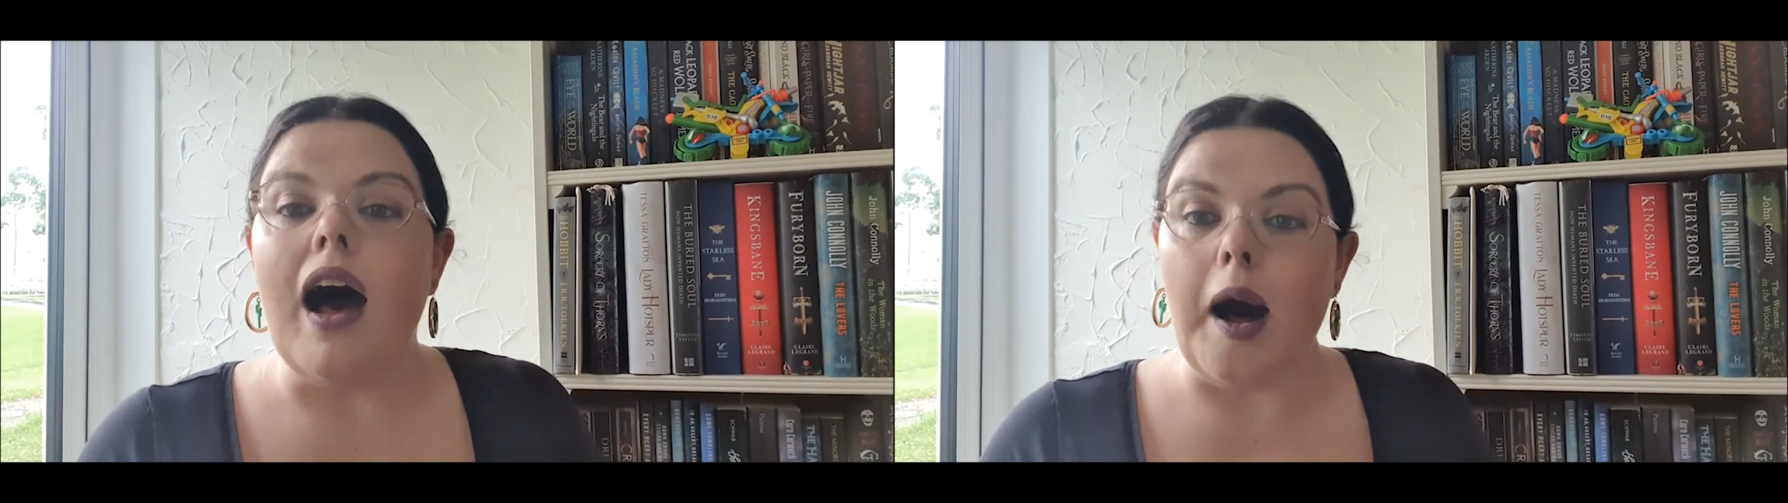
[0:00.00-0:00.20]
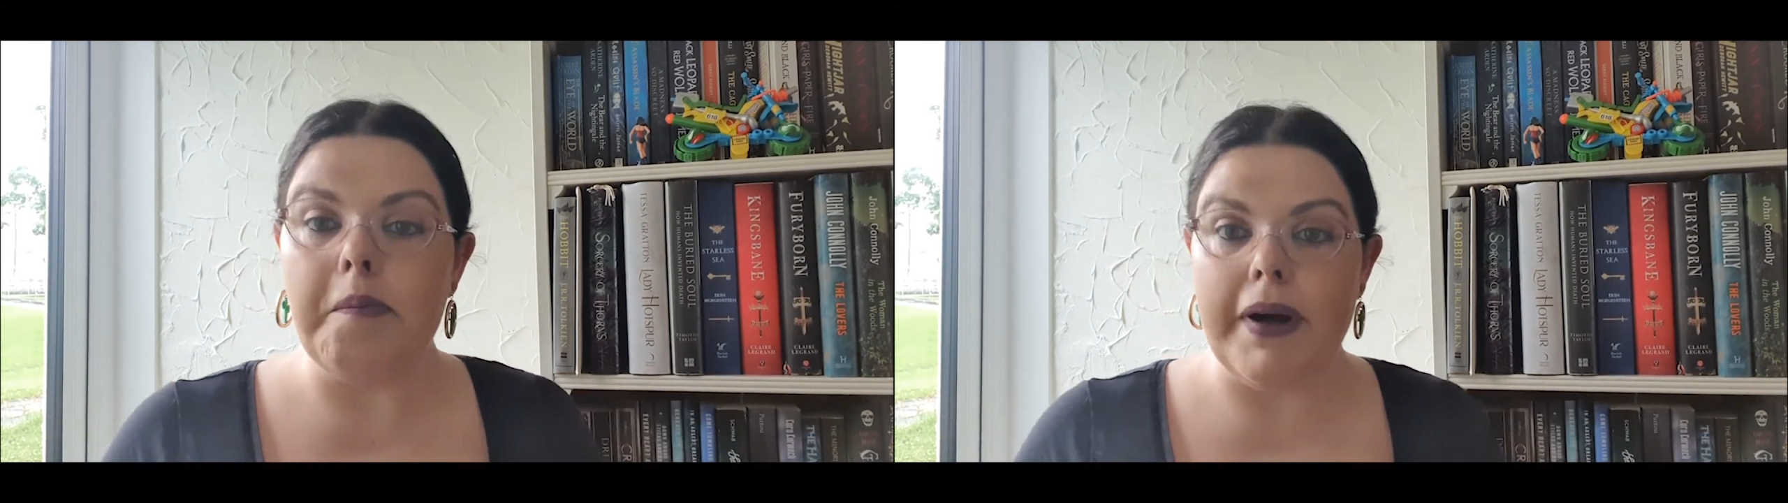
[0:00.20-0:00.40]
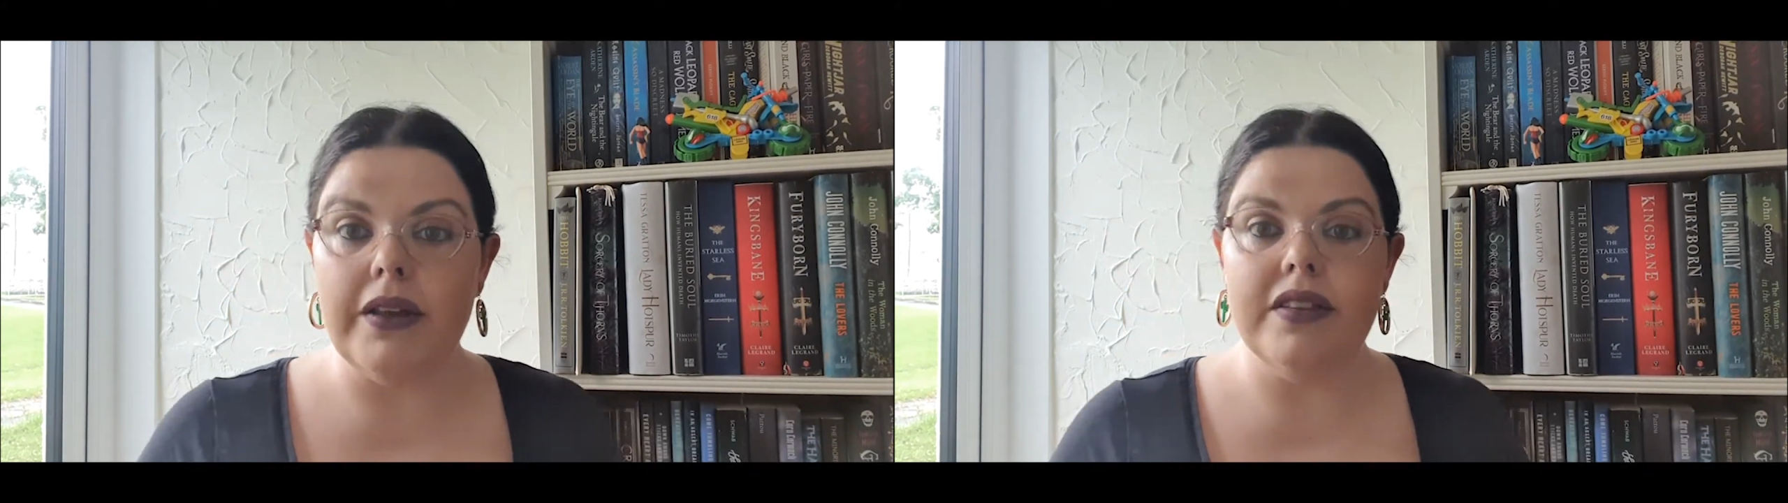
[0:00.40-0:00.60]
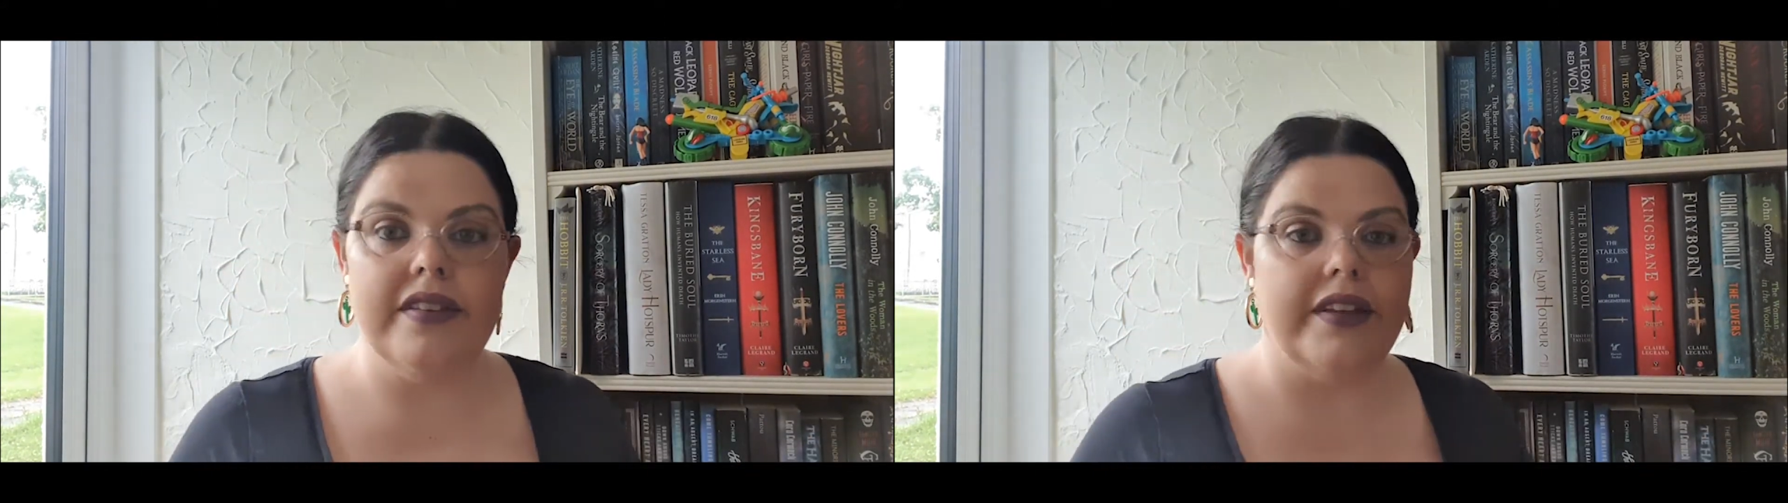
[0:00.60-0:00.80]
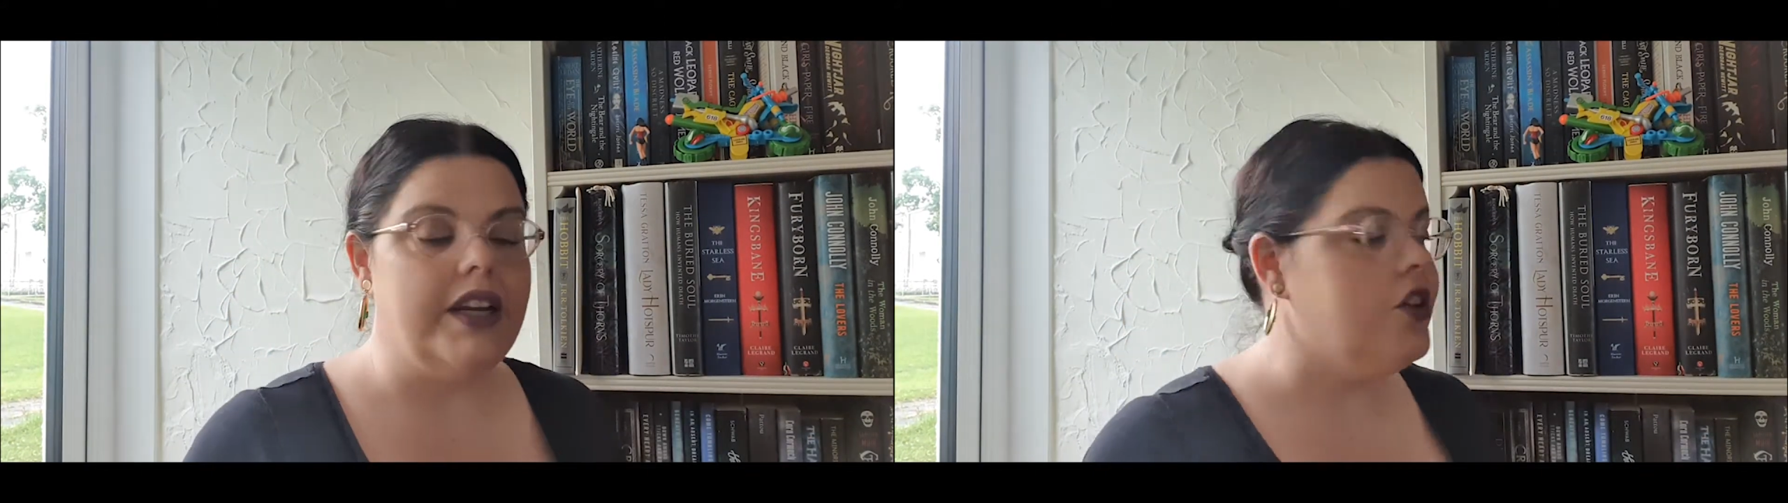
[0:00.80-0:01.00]
about the
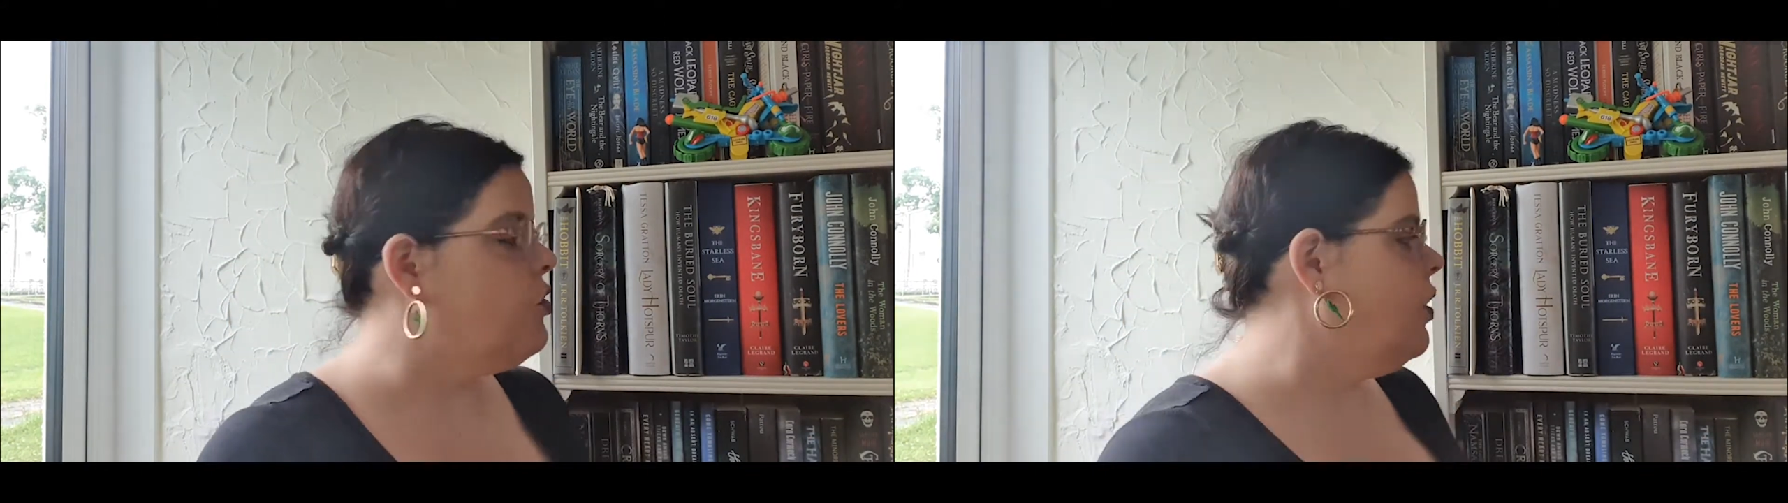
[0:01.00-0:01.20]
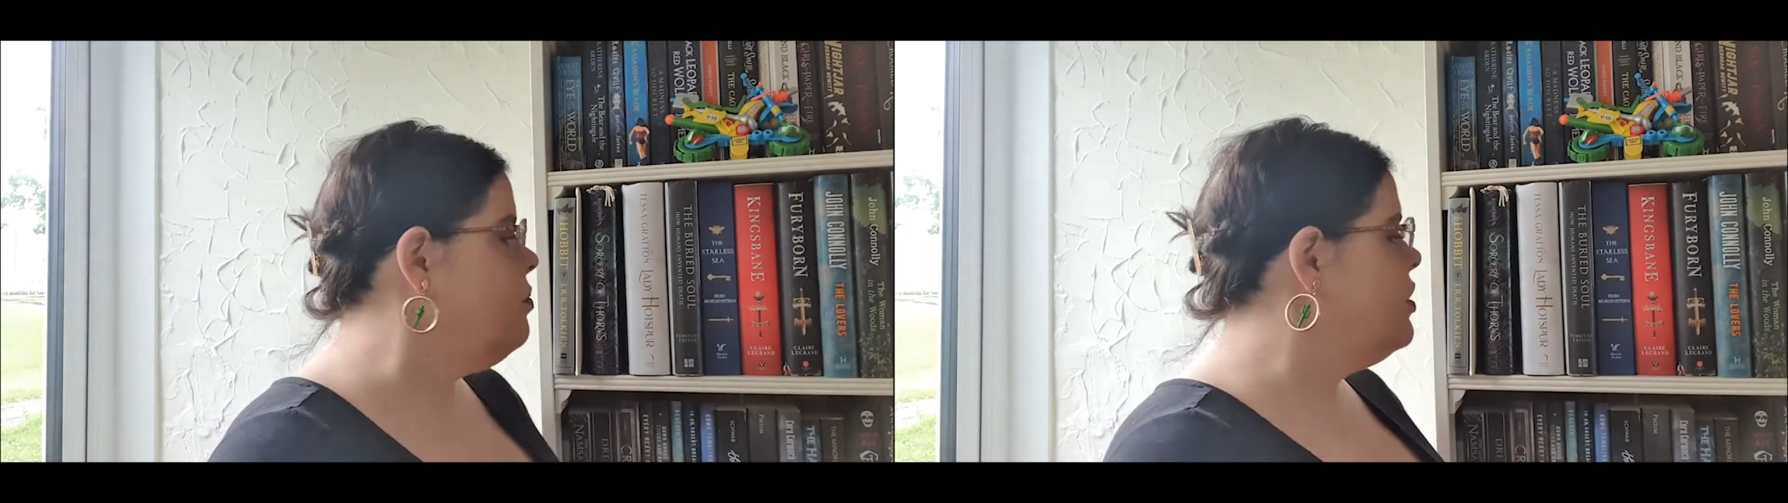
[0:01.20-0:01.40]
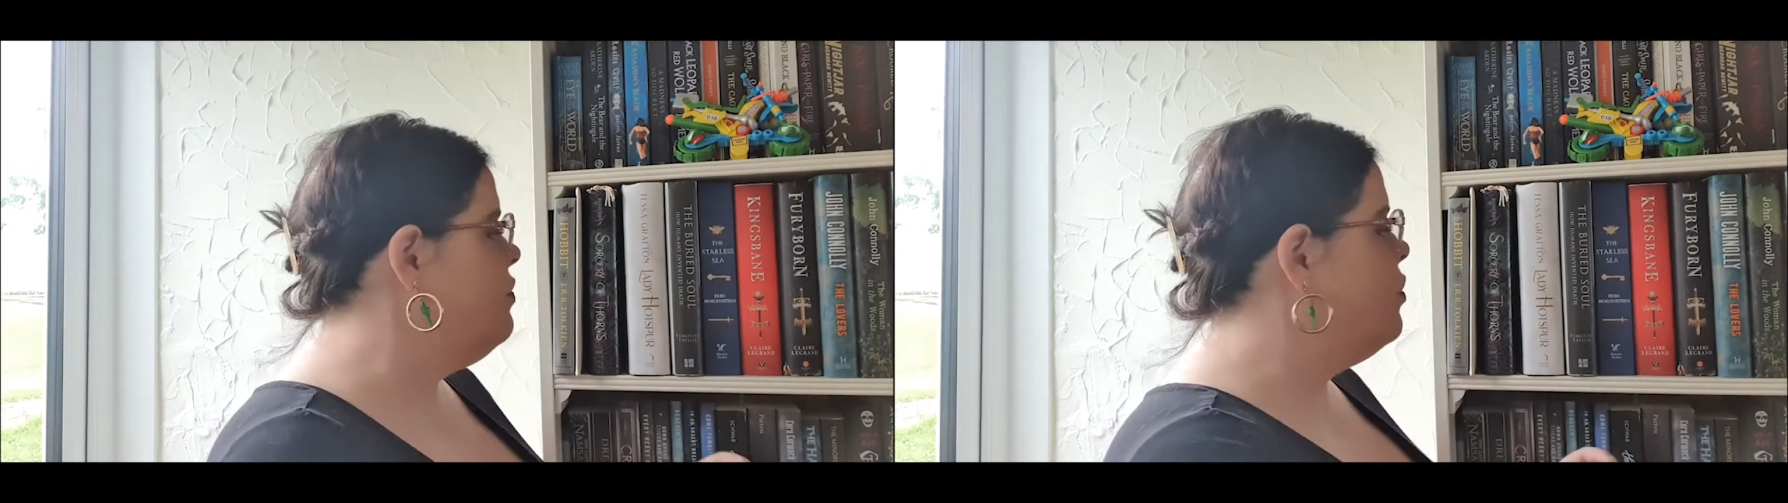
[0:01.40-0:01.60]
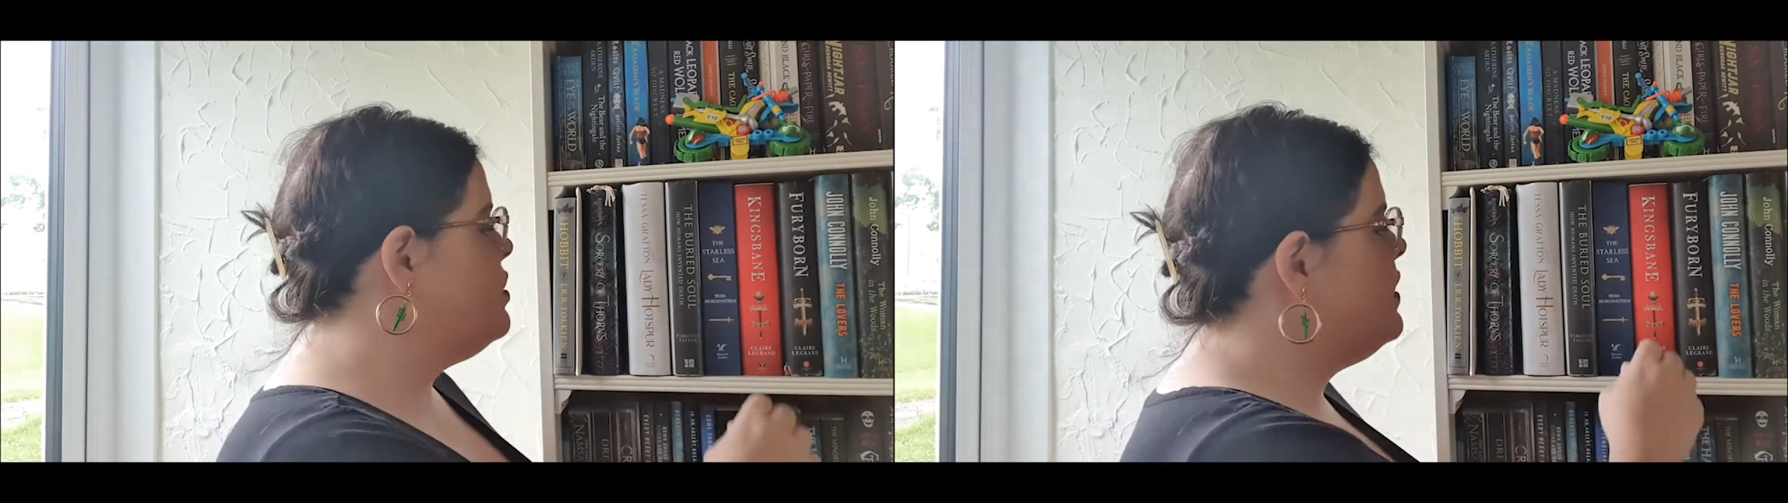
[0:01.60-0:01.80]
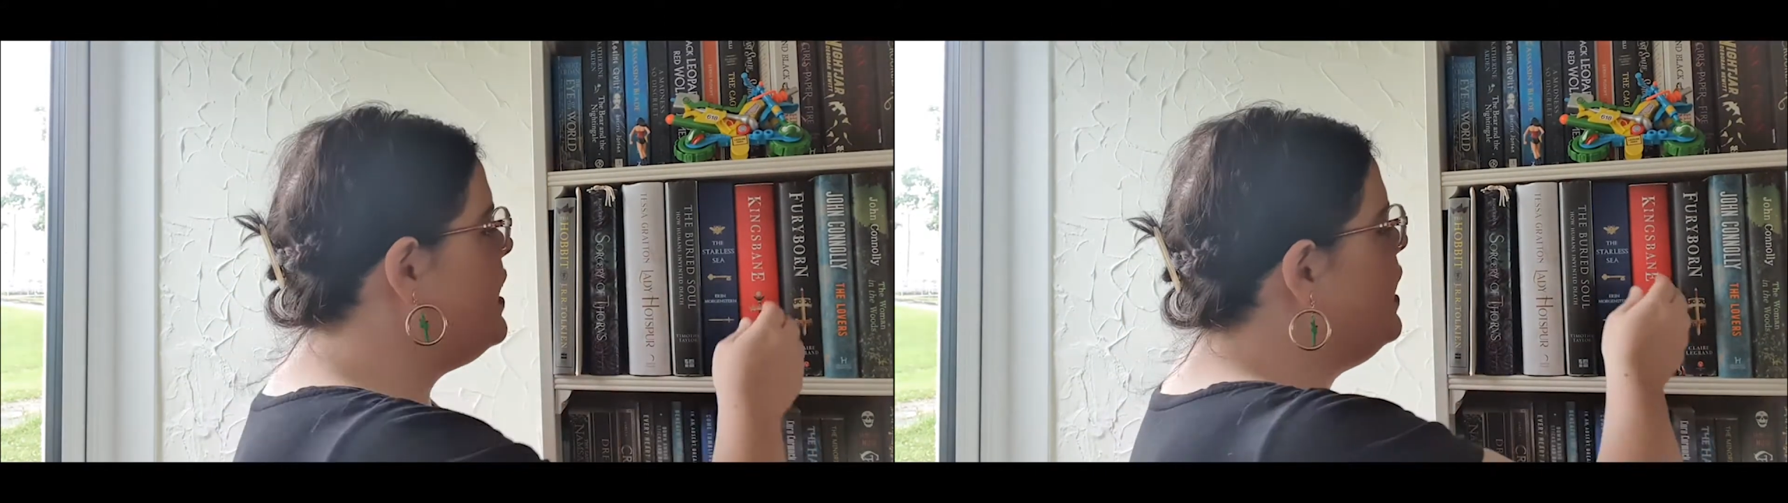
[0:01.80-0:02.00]
series, so I'm looking forward
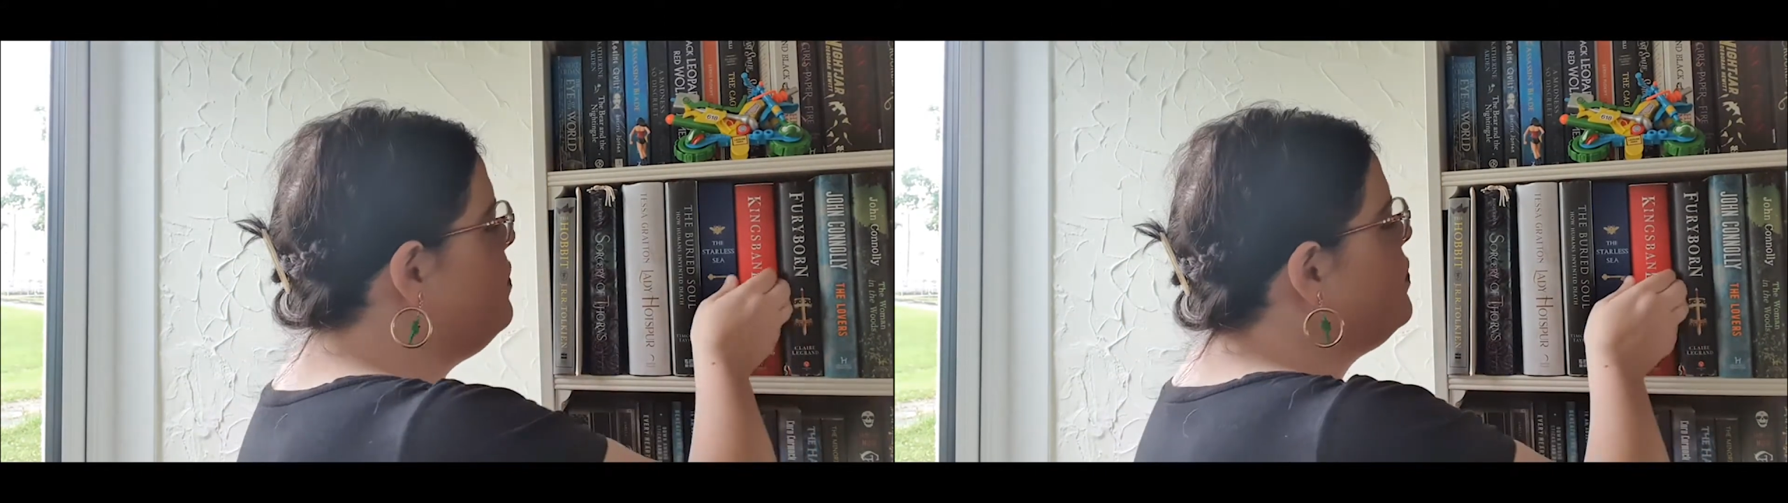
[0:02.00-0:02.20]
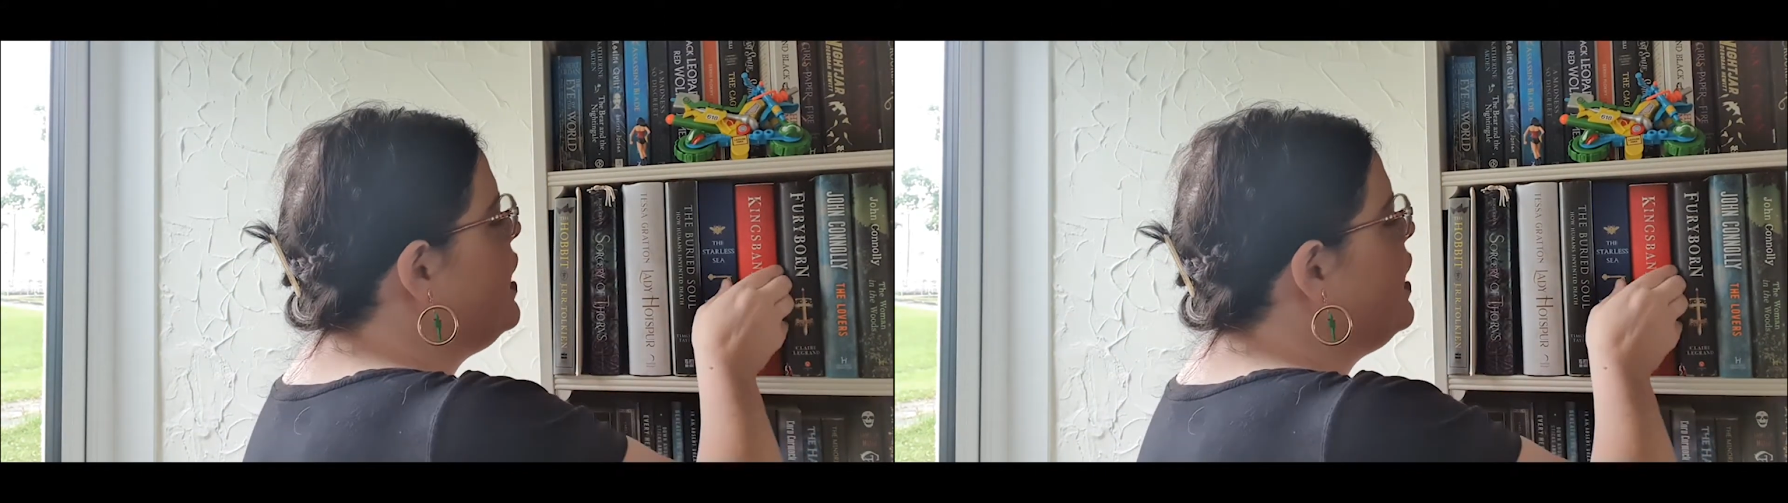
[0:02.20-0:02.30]
to that.